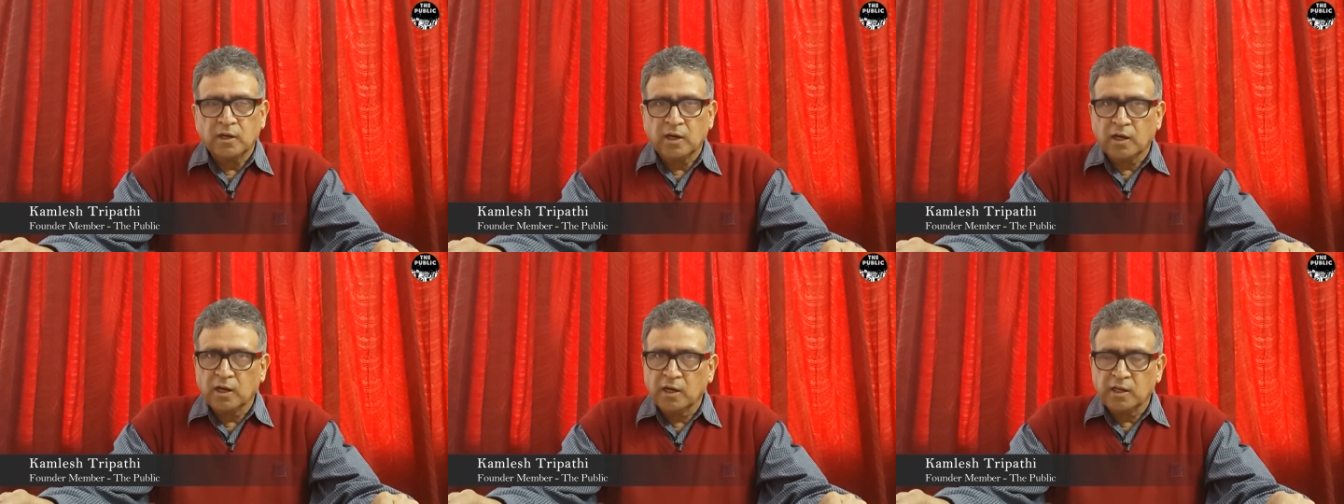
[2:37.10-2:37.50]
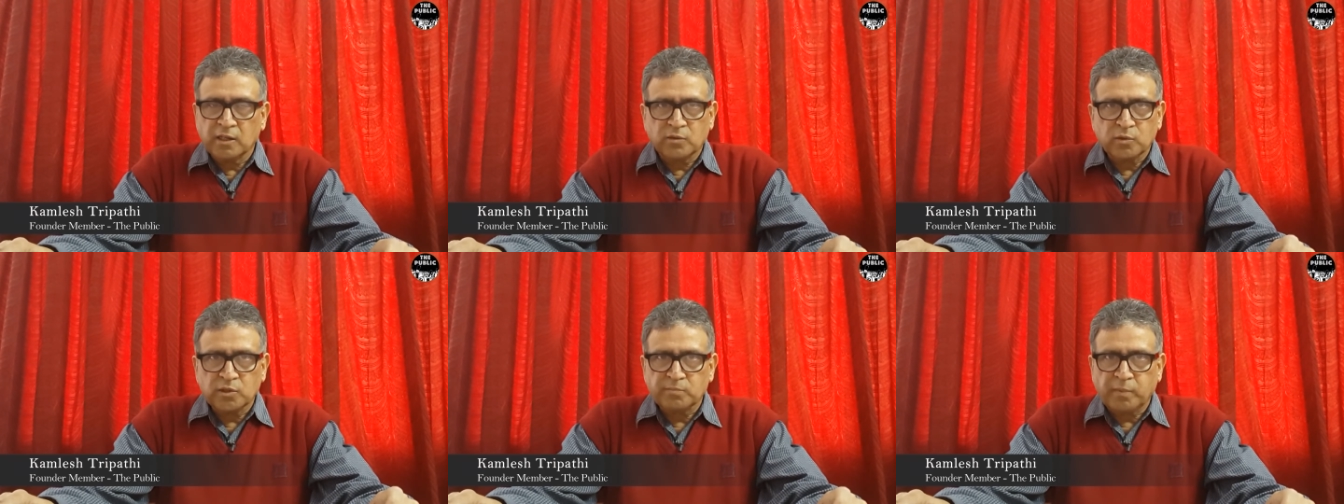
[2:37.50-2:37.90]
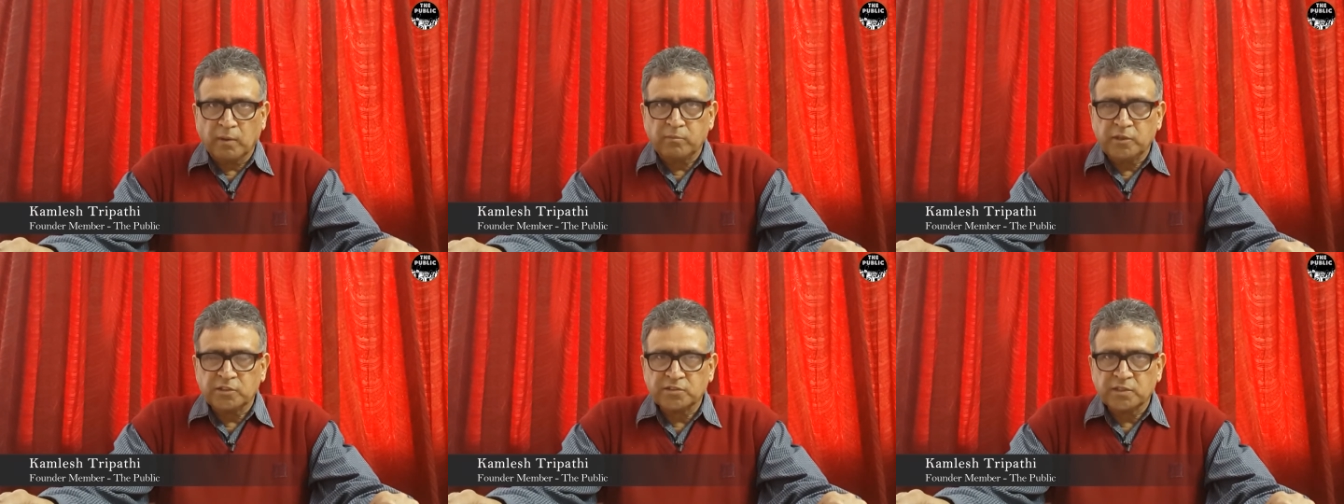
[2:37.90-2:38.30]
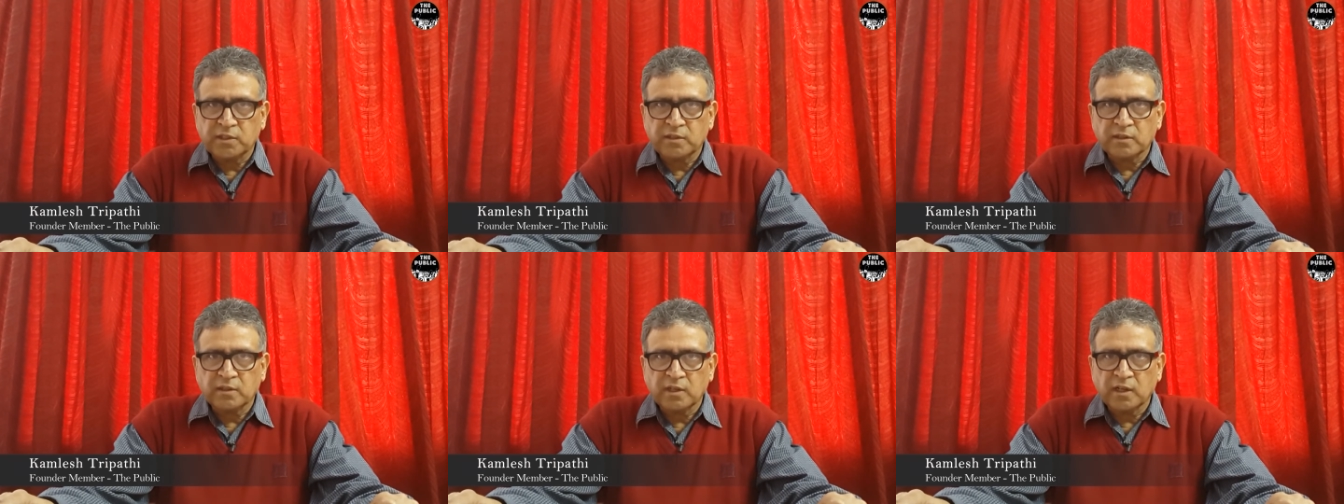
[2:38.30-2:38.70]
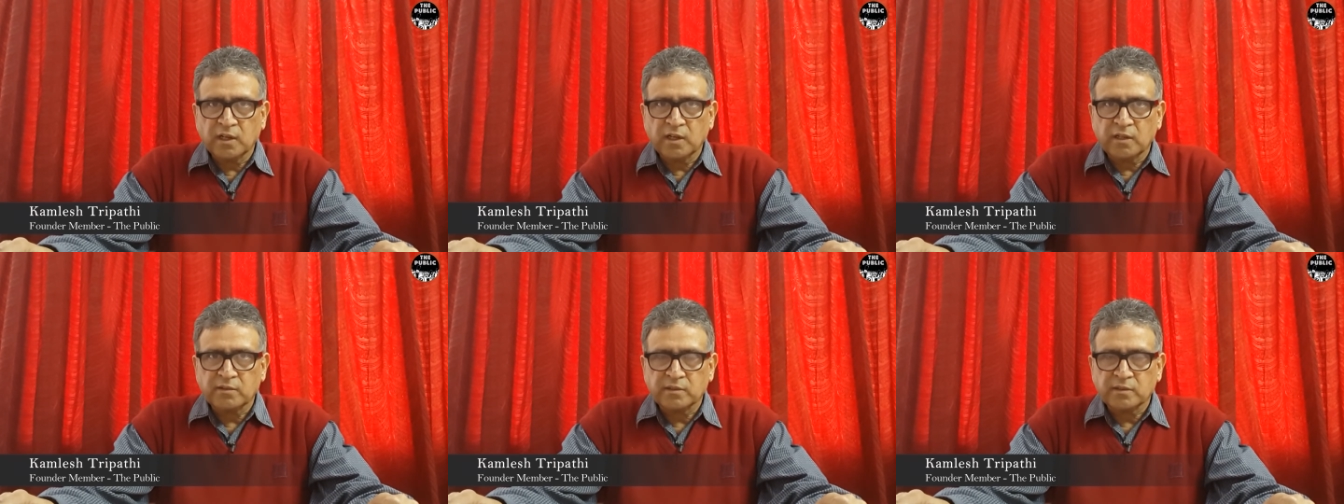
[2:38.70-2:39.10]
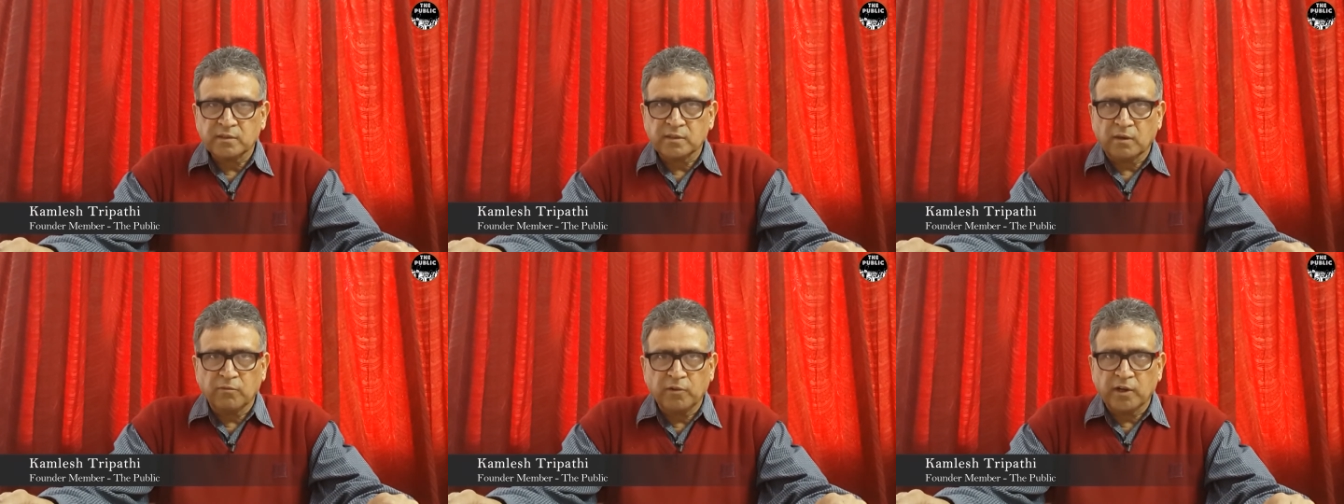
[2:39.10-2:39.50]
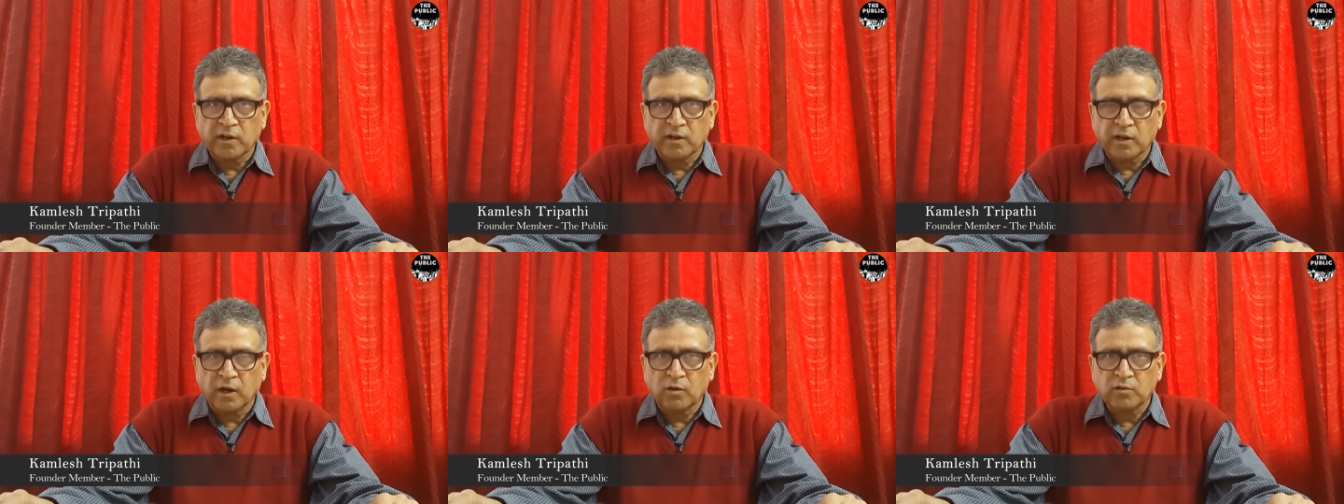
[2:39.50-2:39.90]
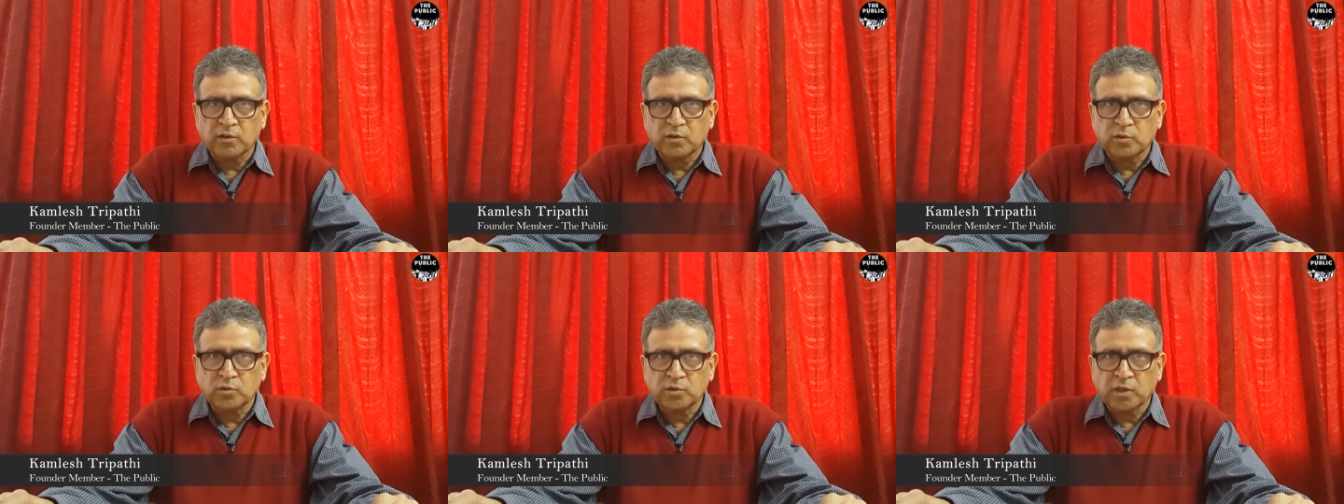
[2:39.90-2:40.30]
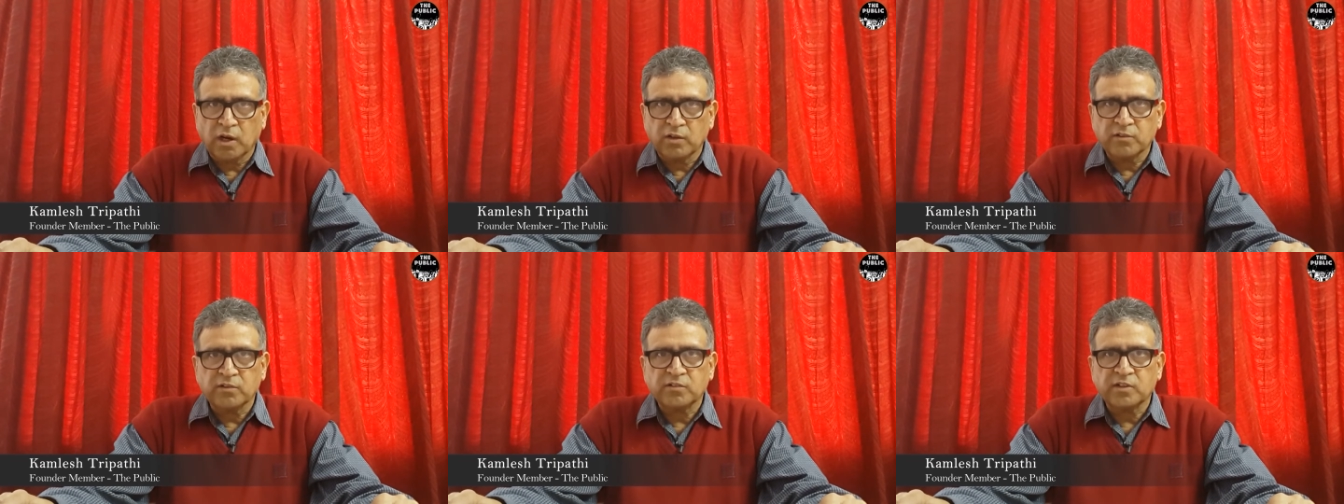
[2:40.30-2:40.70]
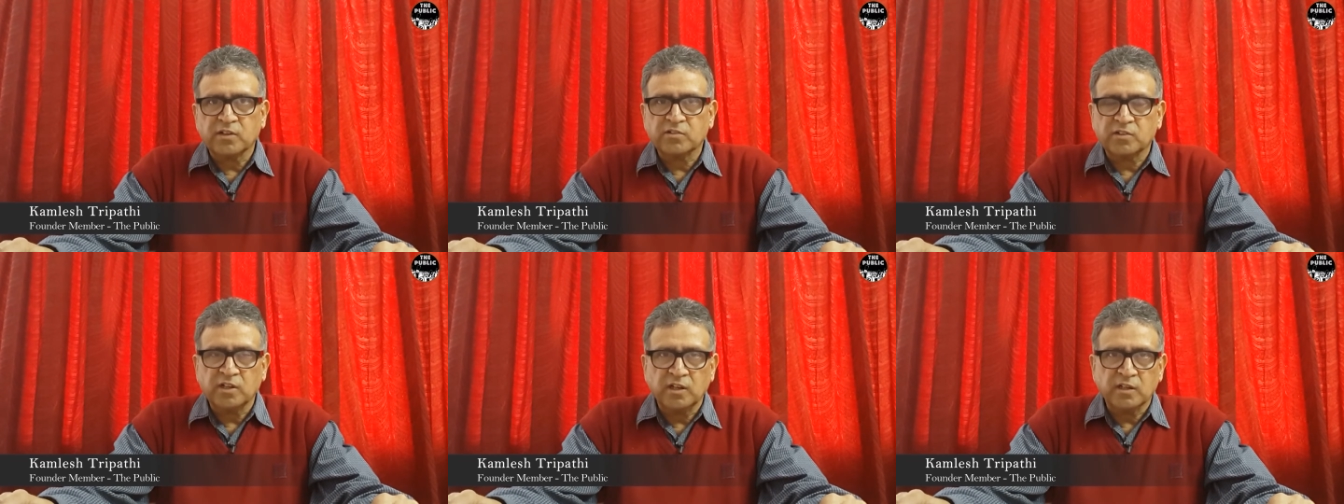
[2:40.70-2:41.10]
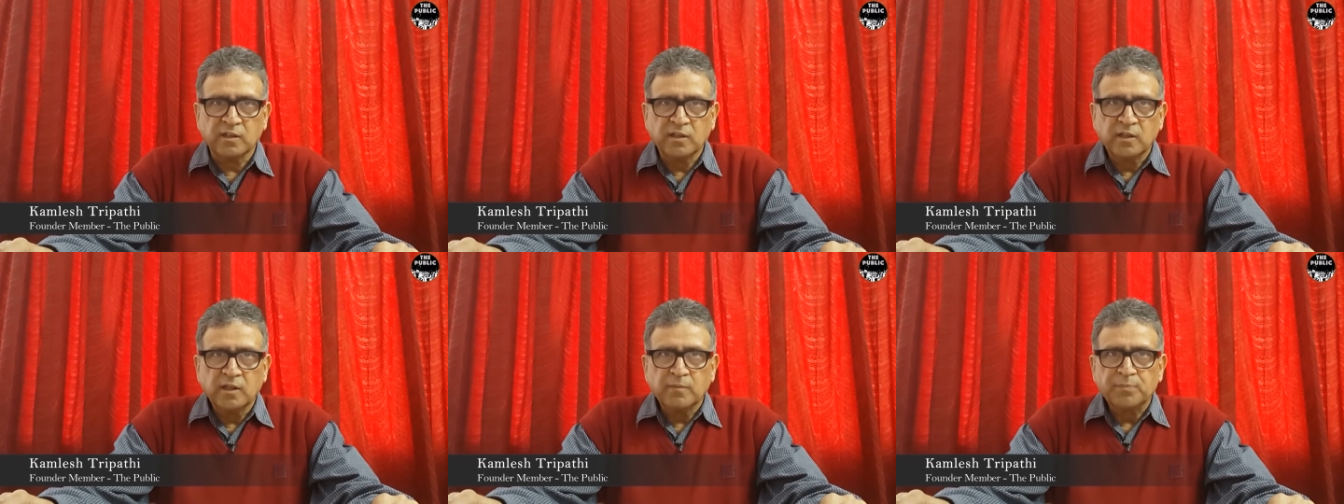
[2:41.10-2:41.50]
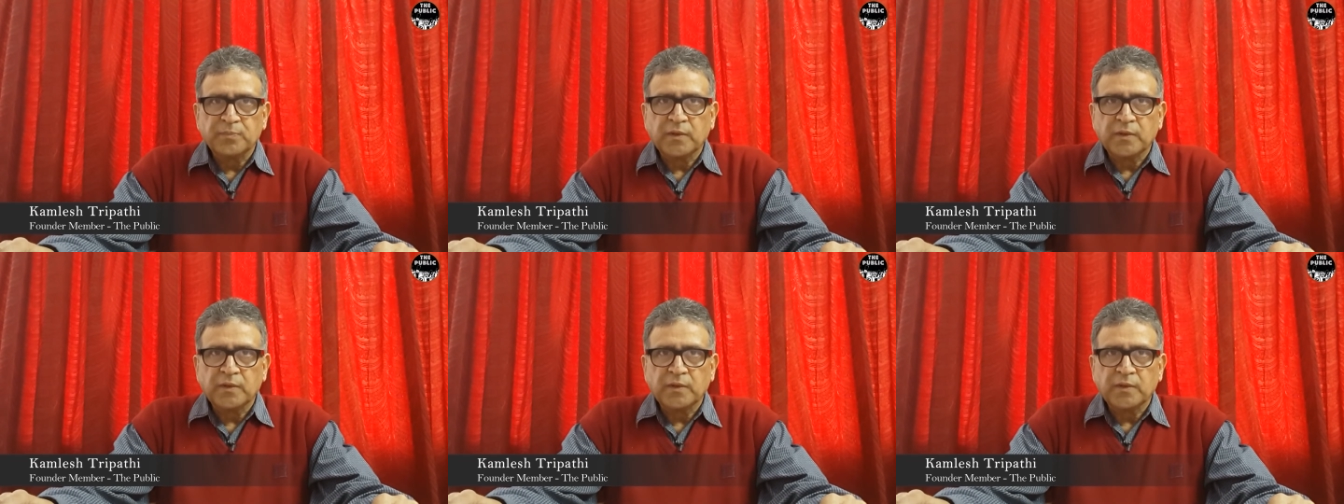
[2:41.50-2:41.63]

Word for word: Uh, it was published in uh, somewhere around 2016,